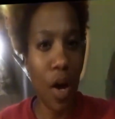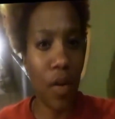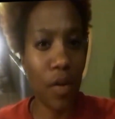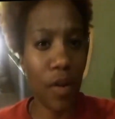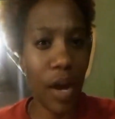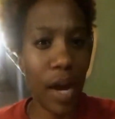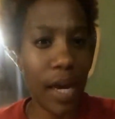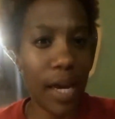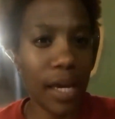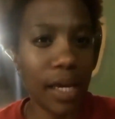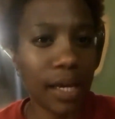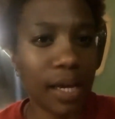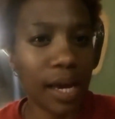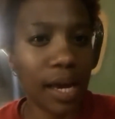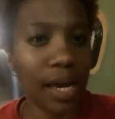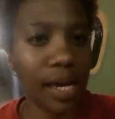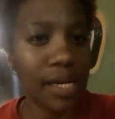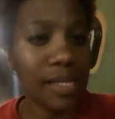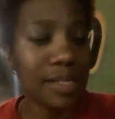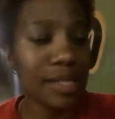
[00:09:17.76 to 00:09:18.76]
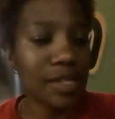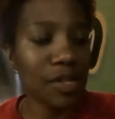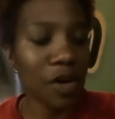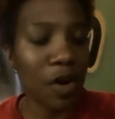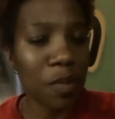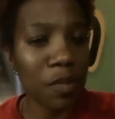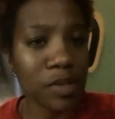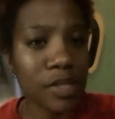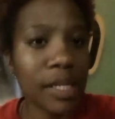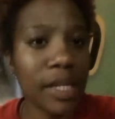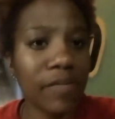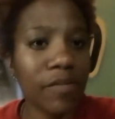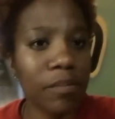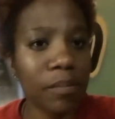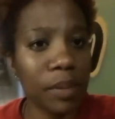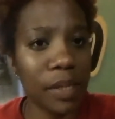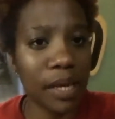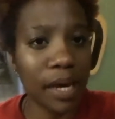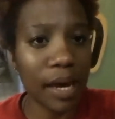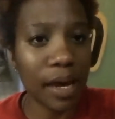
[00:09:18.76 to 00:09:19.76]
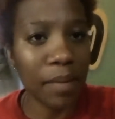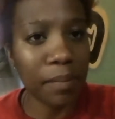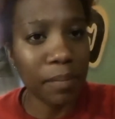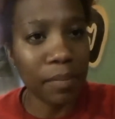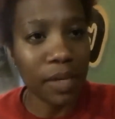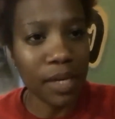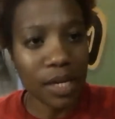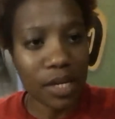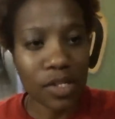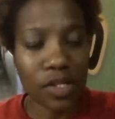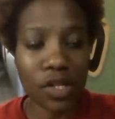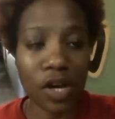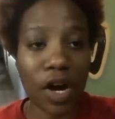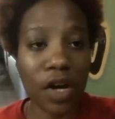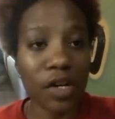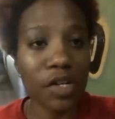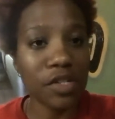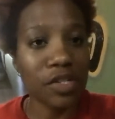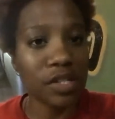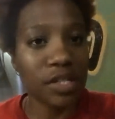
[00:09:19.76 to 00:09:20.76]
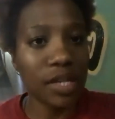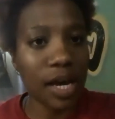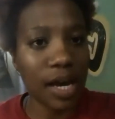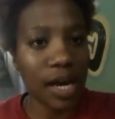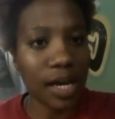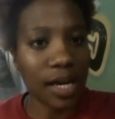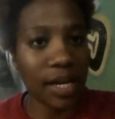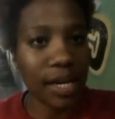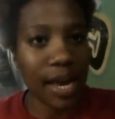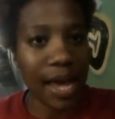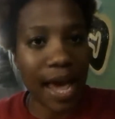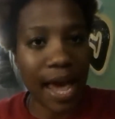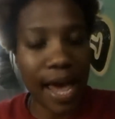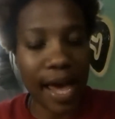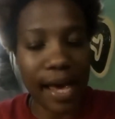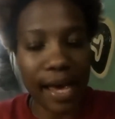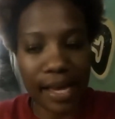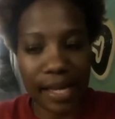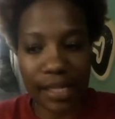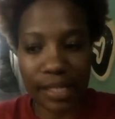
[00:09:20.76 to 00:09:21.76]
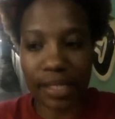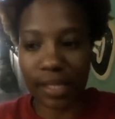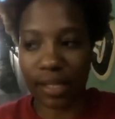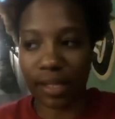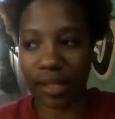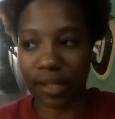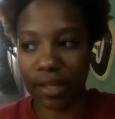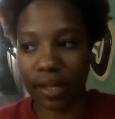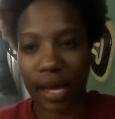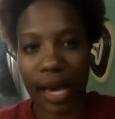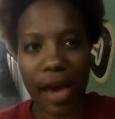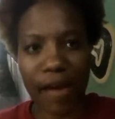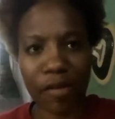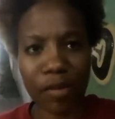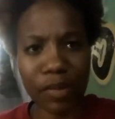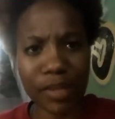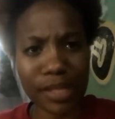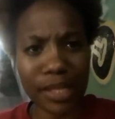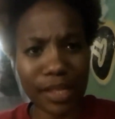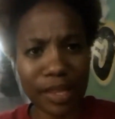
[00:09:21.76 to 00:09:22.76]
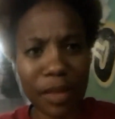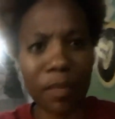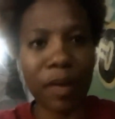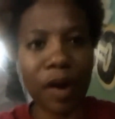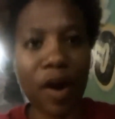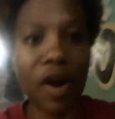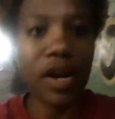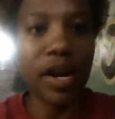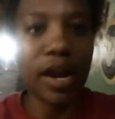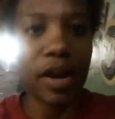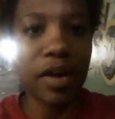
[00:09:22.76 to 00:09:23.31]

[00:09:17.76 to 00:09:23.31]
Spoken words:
All right, guys, it's almost 11 p.m. Soccer's done, and everyone's at the bar